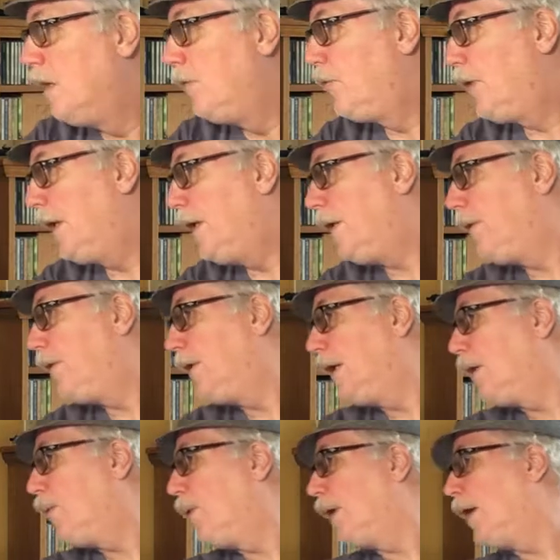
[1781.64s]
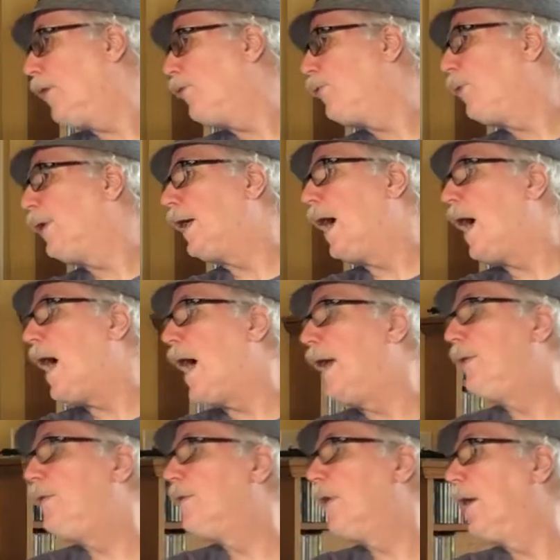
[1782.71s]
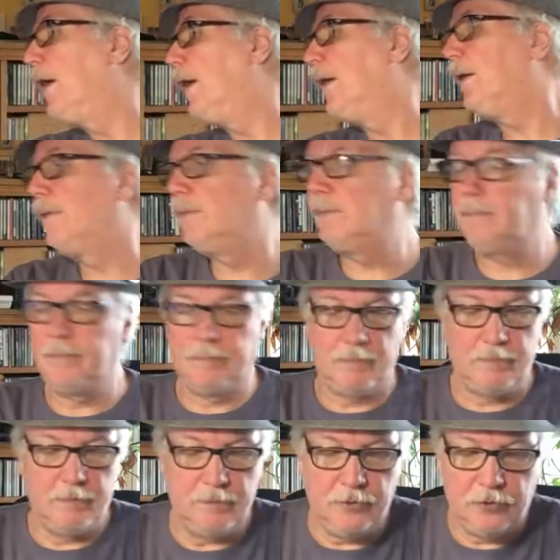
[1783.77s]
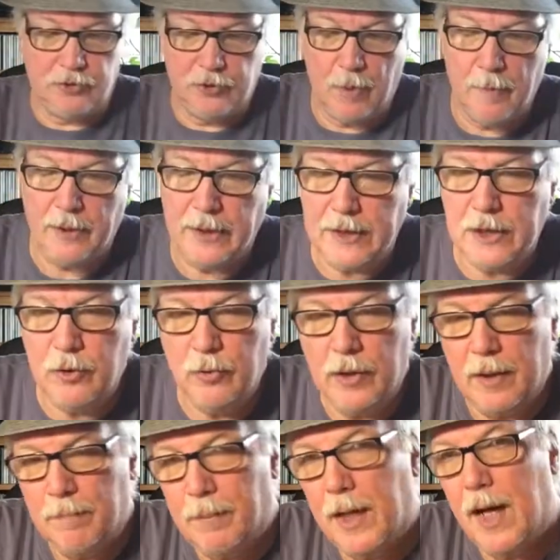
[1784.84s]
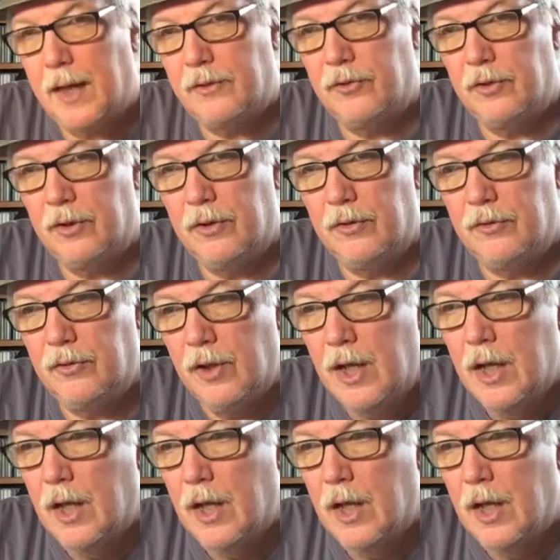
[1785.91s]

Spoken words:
Trying to think what else we got. Some of the unit boxes.